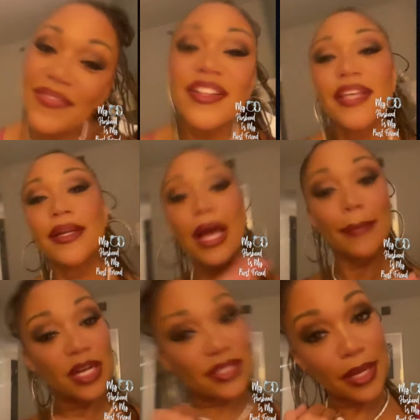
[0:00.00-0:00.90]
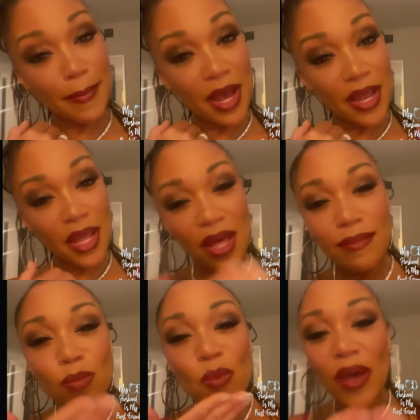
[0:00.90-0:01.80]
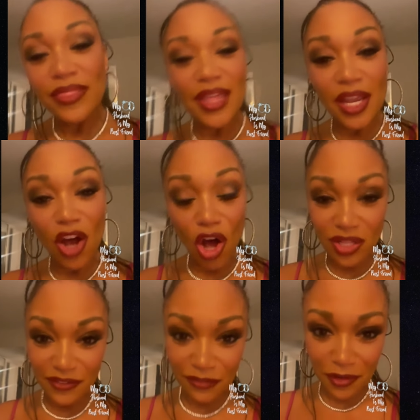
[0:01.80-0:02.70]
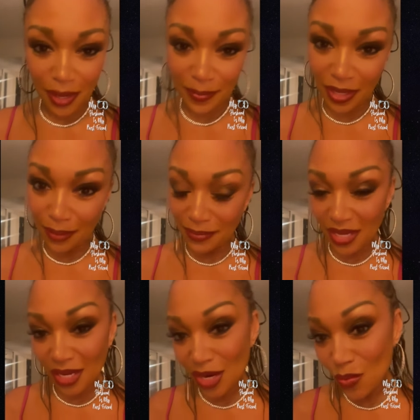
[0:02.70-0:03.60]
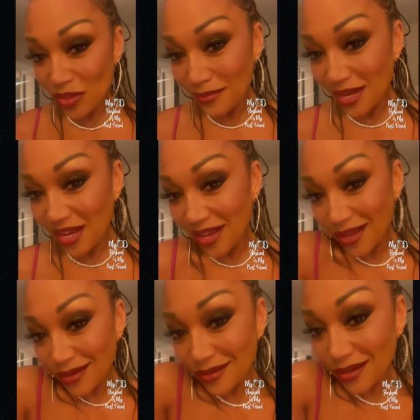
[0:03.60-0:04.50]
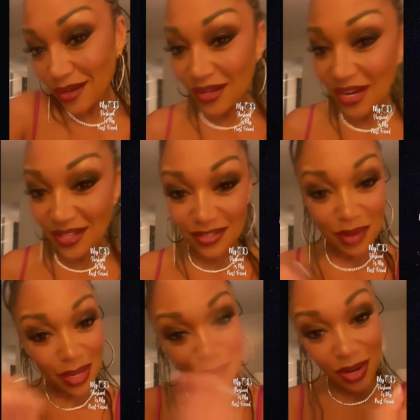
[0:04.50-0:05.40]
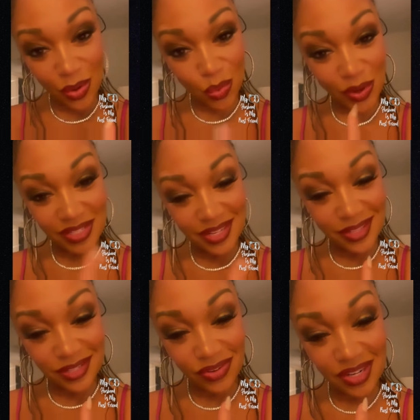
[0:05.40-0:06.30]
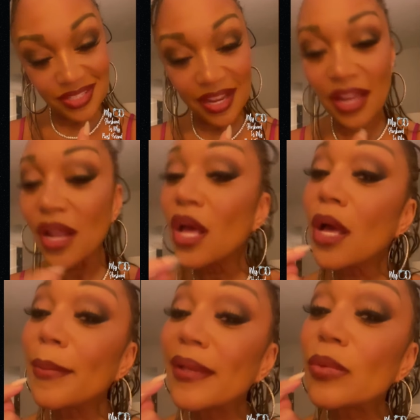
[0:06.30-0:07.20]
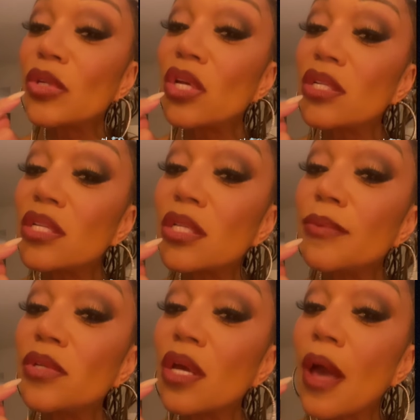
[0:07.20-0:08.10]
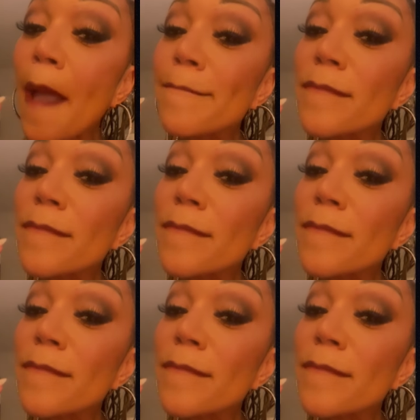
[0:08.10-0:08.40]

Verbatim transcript: That's it. I'm going to say goodbye. Thank all of you for coming and being here with me and letting this makeup not go to waste at this very second. I'm going to have to retouch this lipstick.